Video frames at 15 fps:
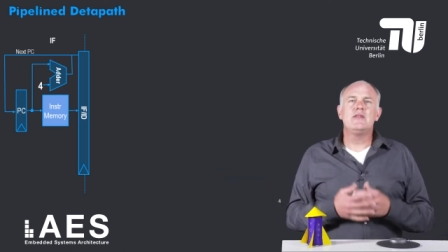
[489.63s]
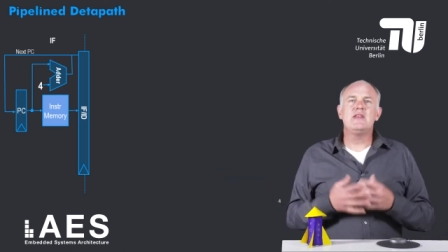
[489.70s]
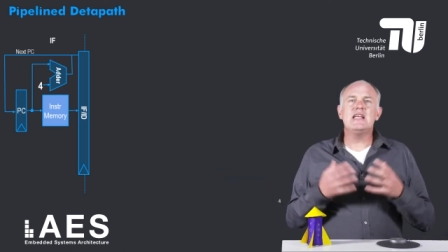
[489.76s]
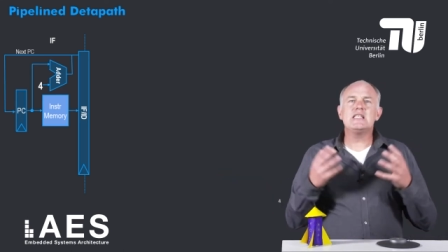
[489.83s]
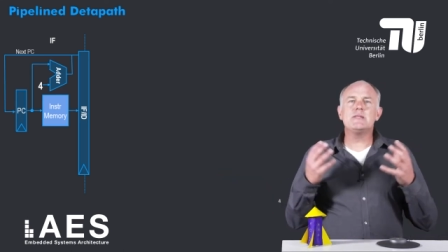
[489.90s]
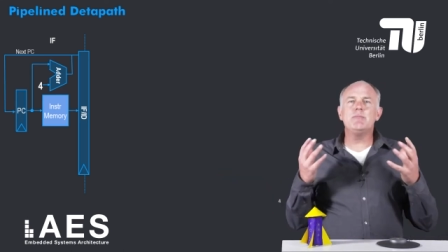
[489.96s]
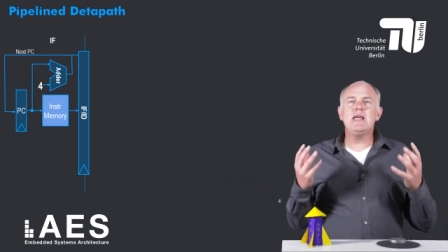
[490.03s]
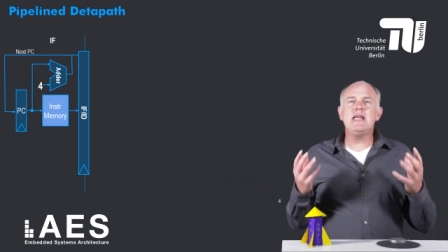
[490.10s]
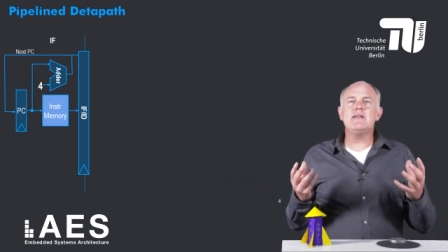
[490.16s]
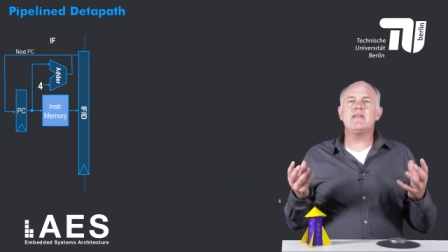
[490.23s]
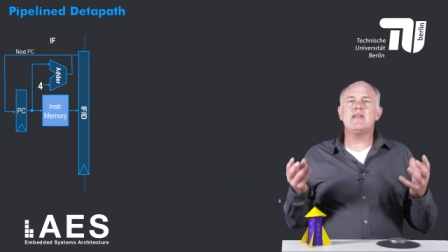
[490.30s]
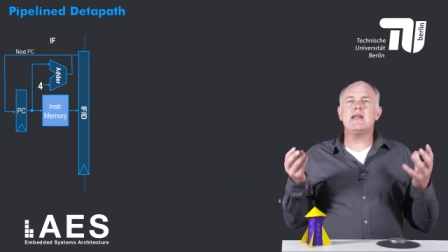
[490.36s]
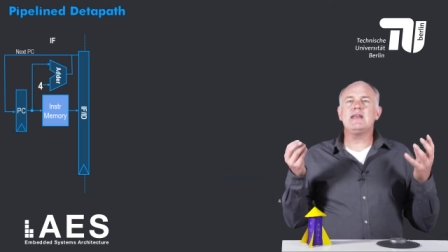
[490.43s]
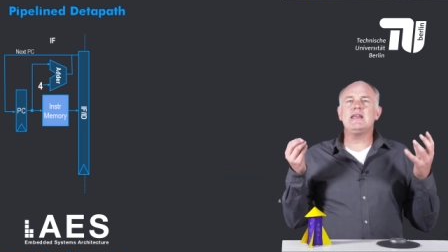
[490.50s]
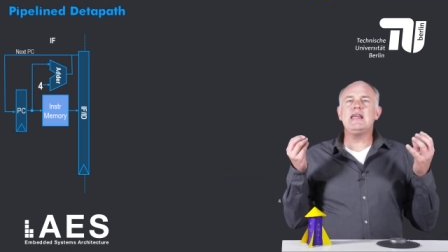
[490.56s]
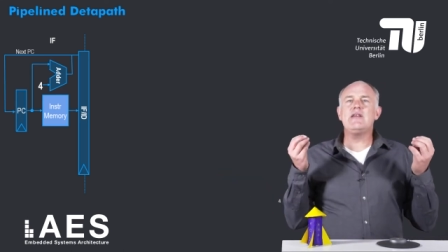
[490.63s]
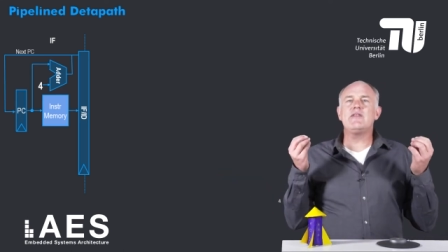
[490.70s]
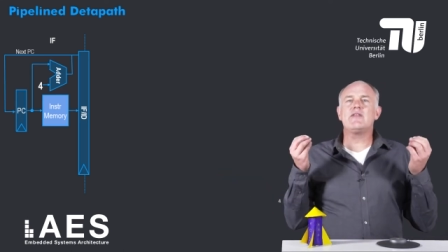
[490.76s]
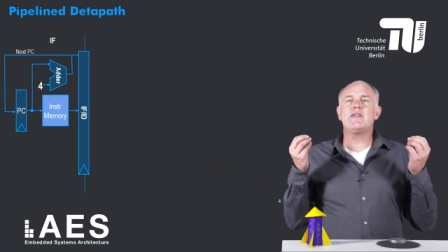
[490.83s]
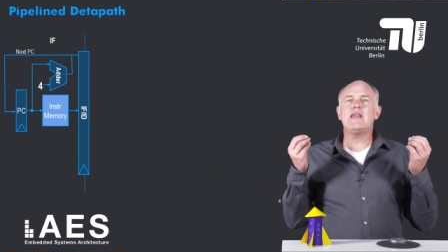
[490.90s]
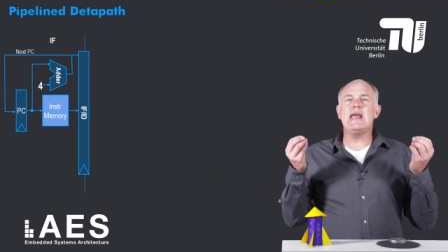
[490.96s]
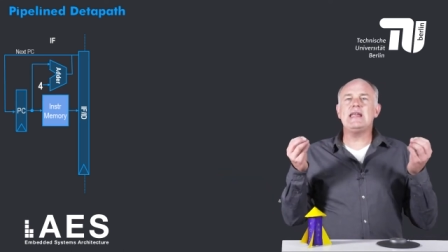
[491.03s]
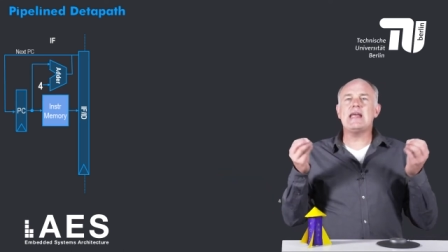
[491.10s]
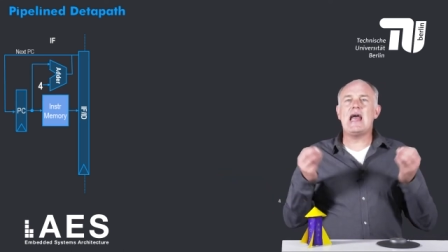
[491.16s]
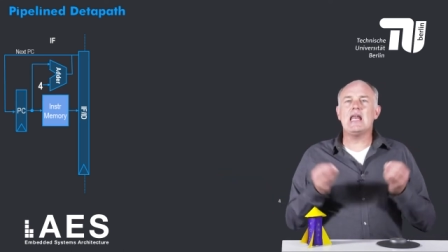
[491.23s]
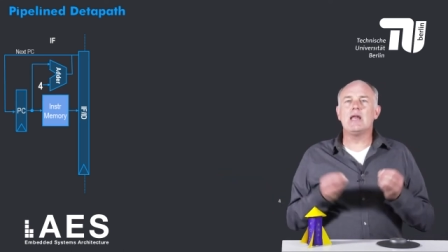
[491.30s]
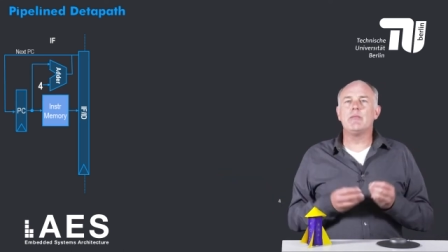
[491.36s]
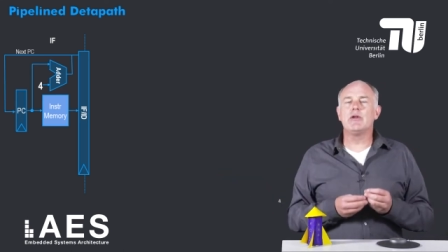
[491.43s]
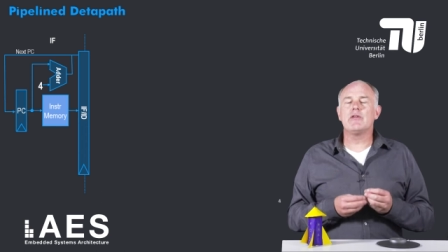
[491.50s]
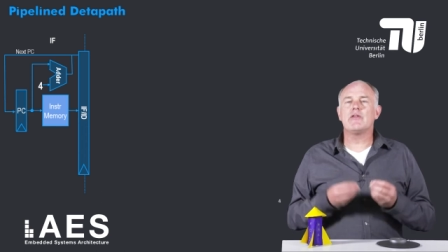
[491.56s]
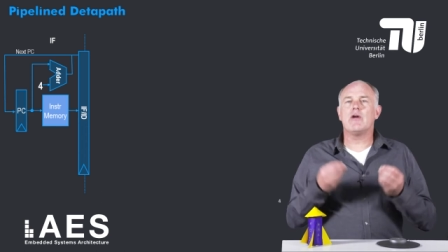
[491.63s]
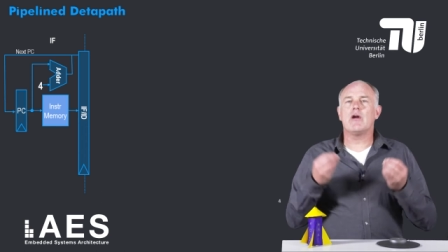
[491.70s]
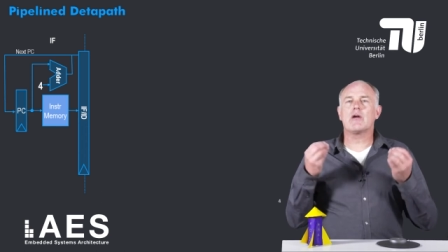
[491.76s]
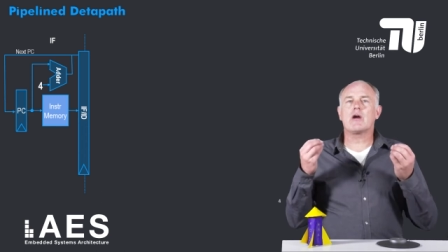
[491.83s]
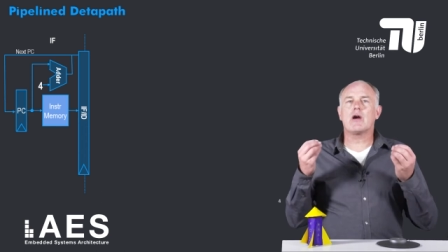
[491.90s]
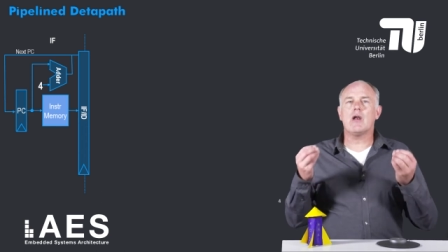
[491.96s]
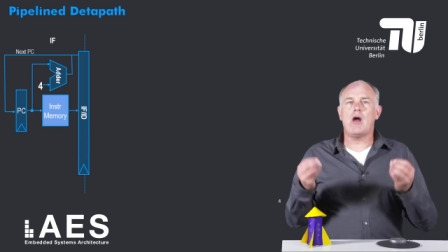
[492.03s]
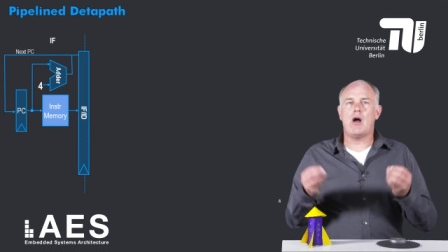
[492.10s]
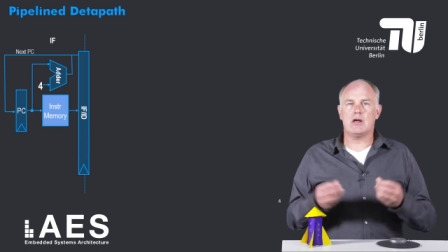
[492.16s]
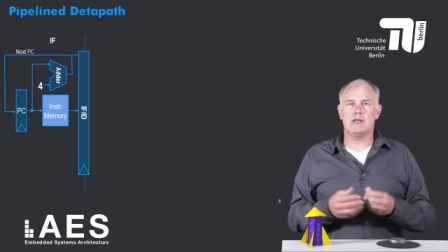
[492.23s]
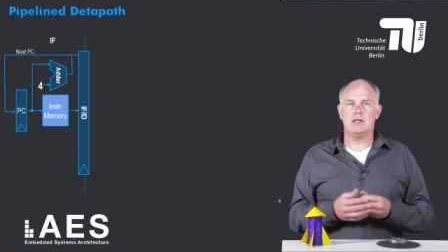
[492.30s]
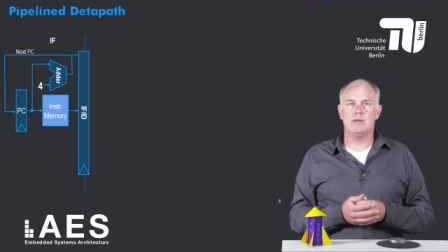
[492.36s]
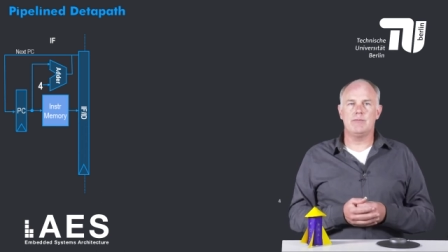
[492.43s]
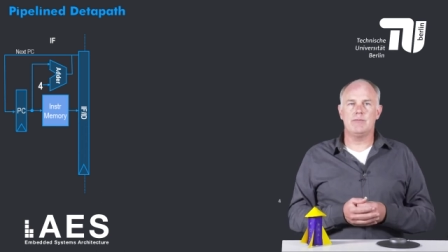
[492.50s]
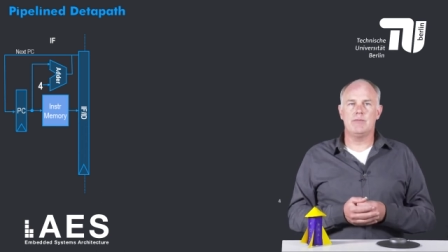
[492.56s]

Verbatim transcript: This means that these state elements are clocked.